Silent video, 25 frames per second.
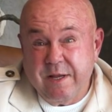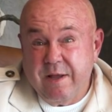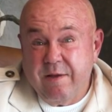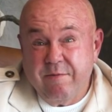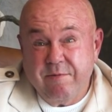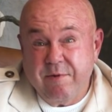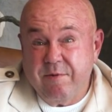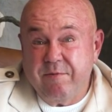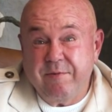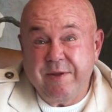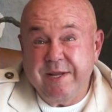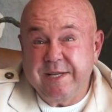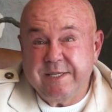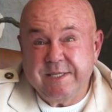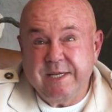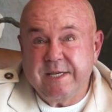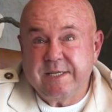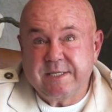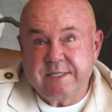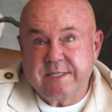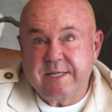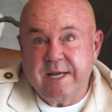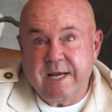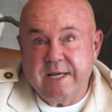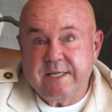
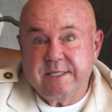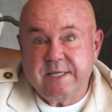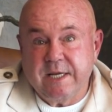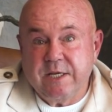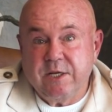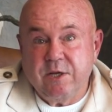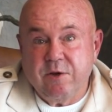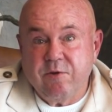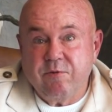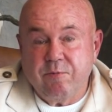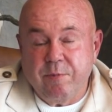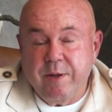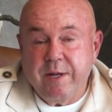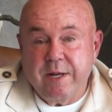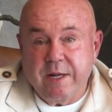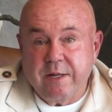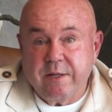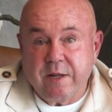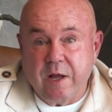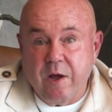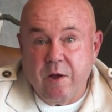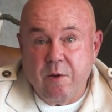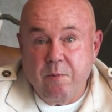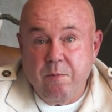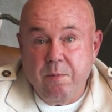56 days that you've been at
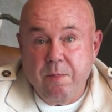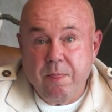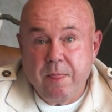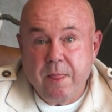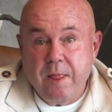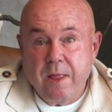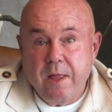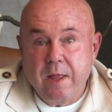home.